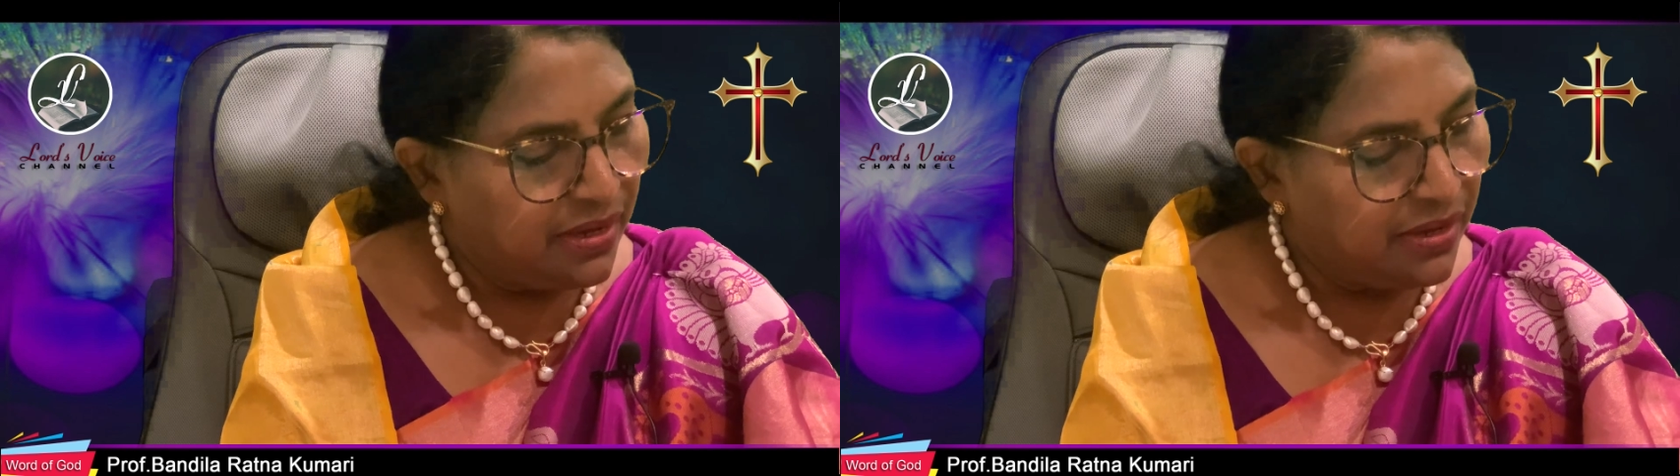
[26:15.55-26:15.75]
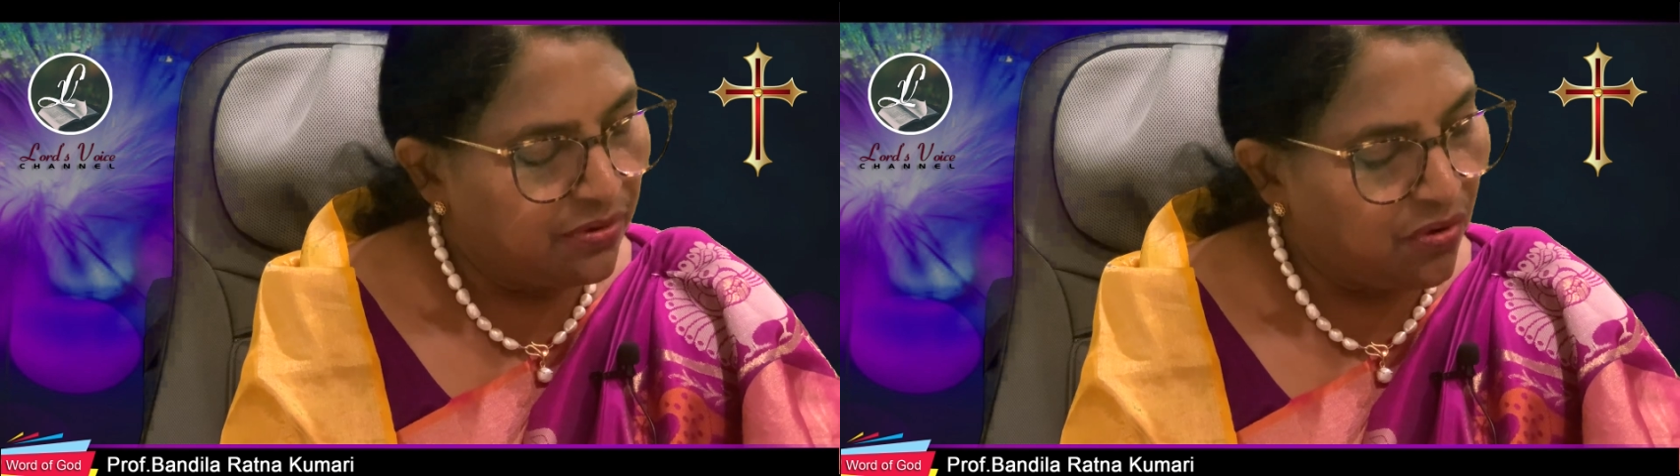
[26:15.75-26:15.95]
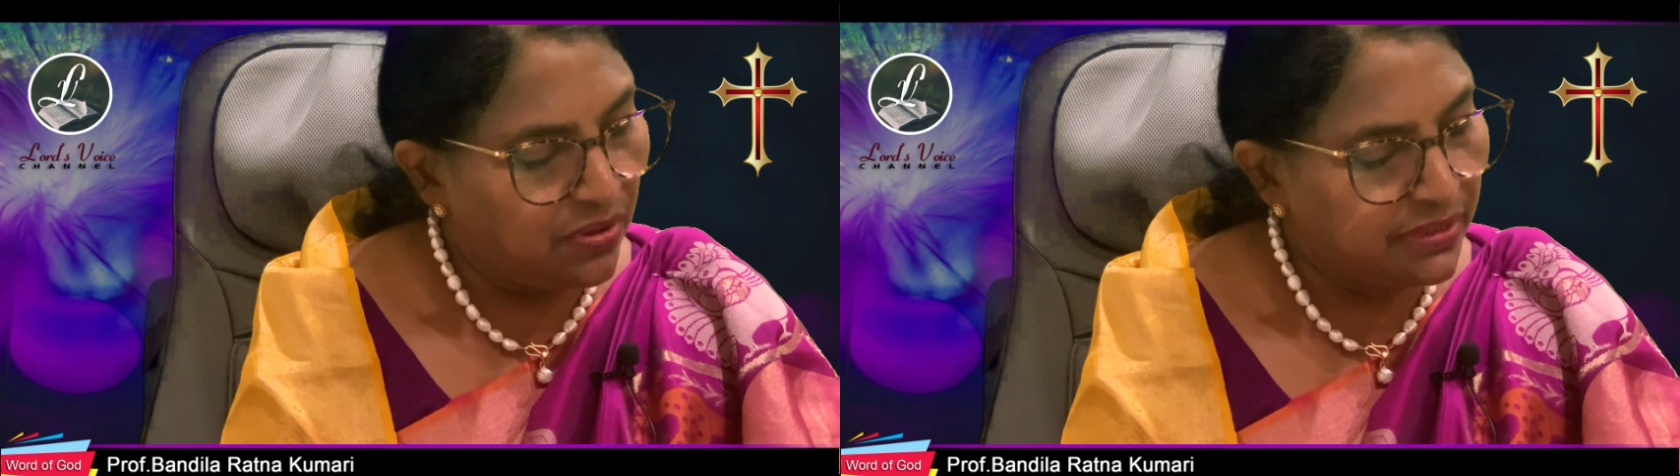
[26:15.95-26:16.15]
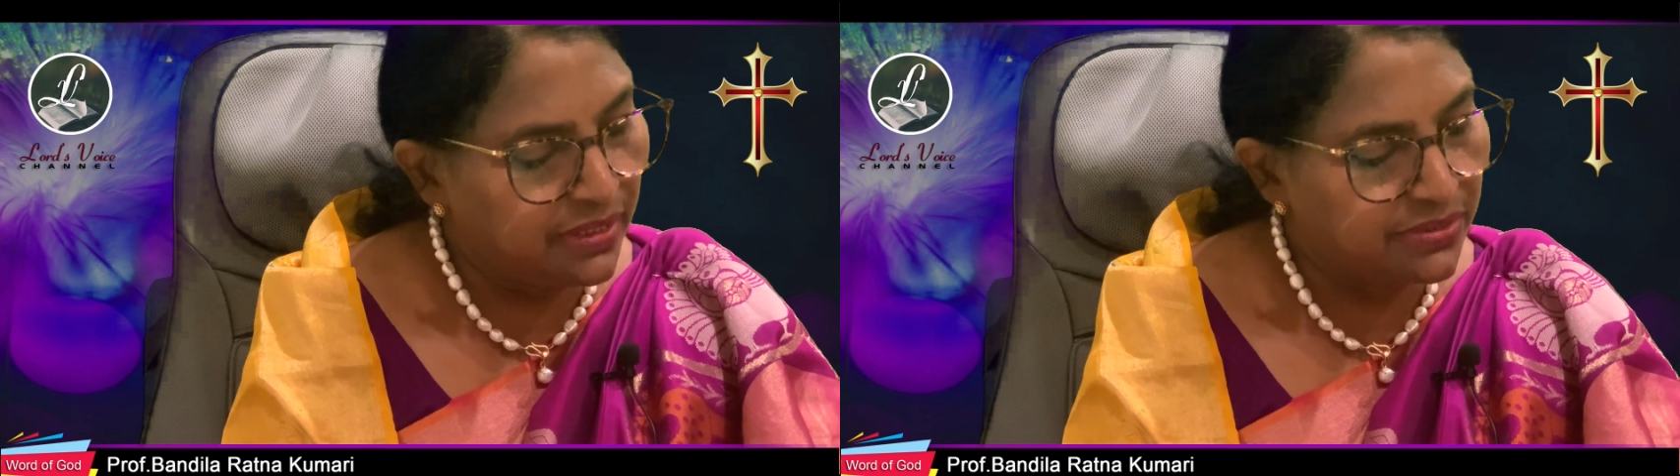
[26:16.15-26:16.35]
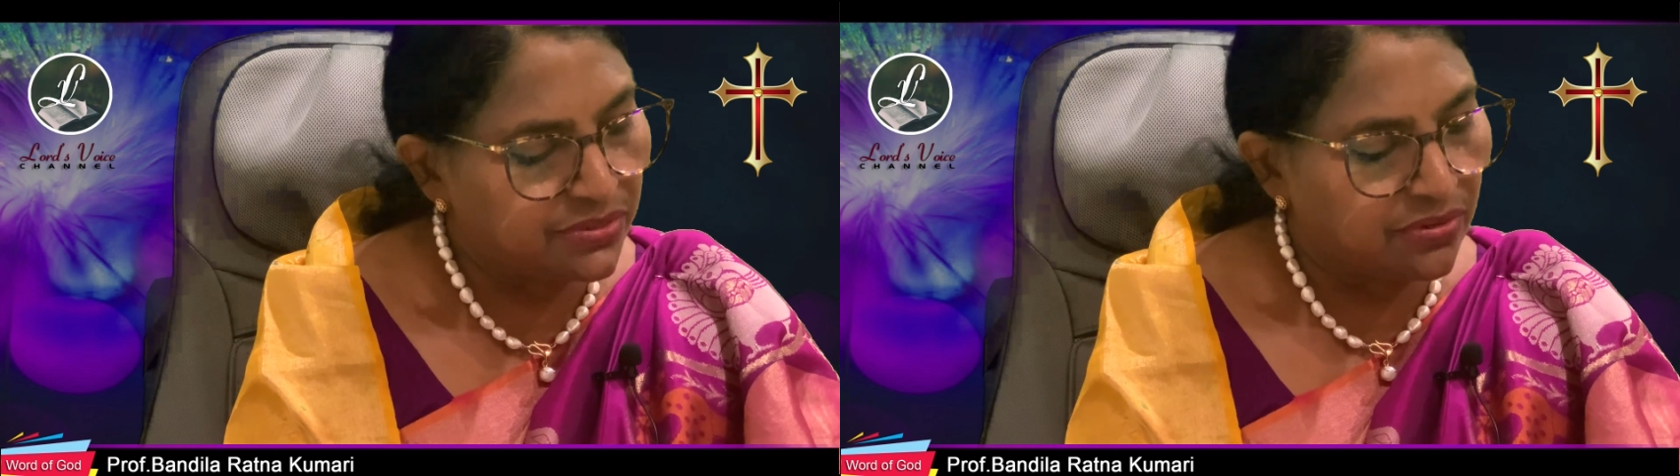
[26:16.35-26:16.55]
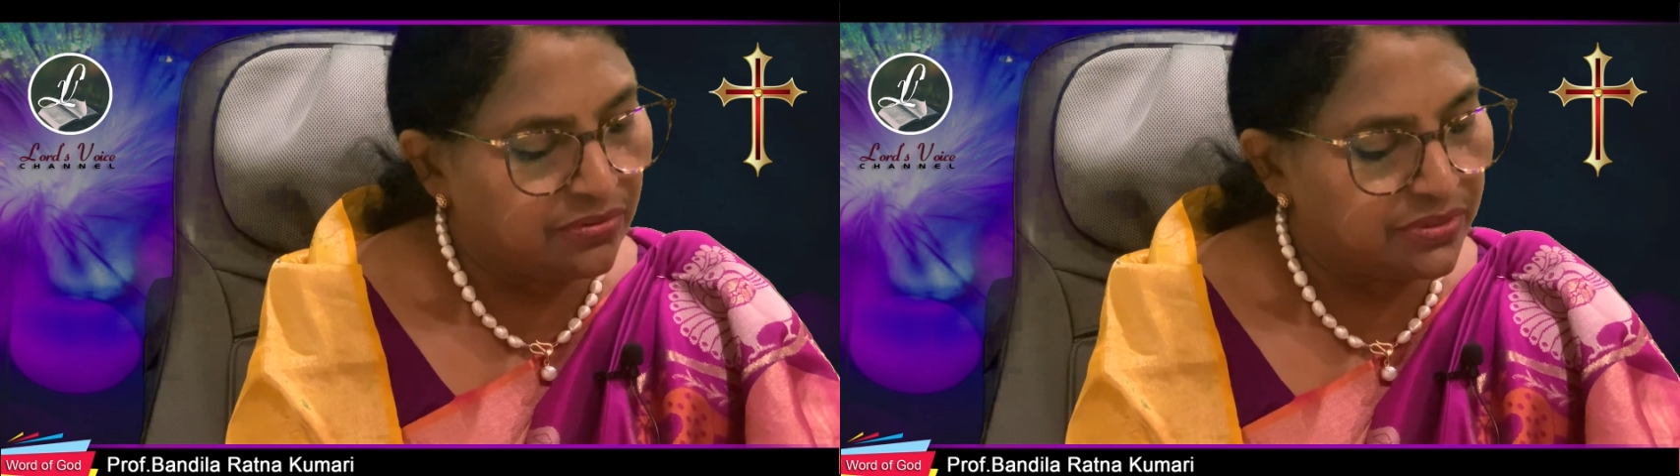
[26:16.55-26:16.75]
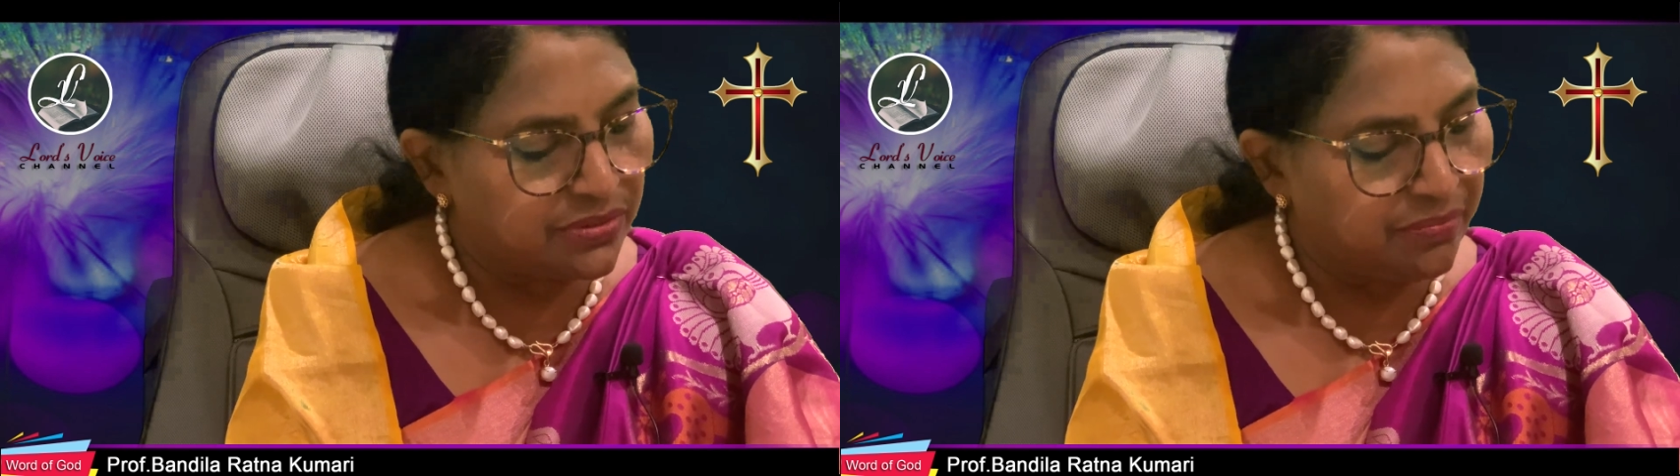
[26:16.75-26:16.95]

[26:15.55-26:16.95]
In all their struggles,